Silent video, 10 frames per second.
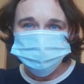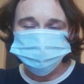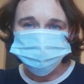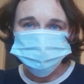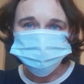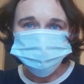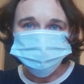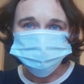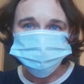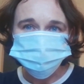Holy
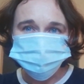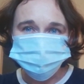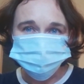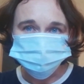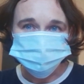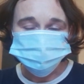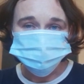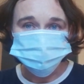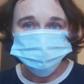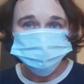Spirit also helps
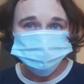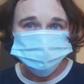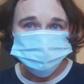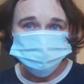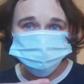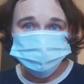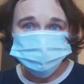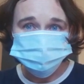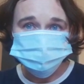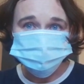that you don't say
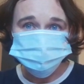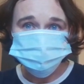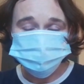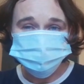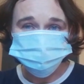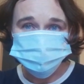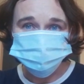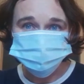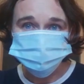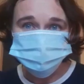bad things to other
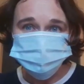people,